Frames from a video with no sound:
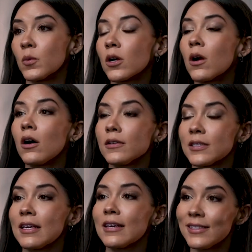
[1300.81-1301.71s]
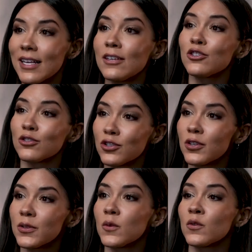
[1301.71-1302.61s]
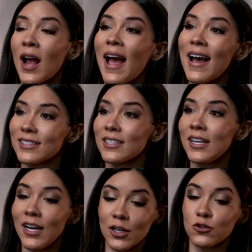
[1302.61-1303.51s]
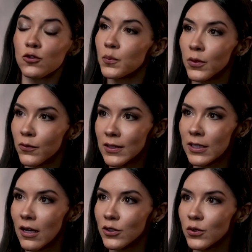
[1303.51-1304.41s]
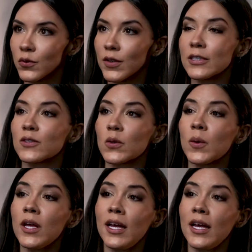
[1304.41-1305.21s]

We're causing cellular turnover at a super physiological rate. So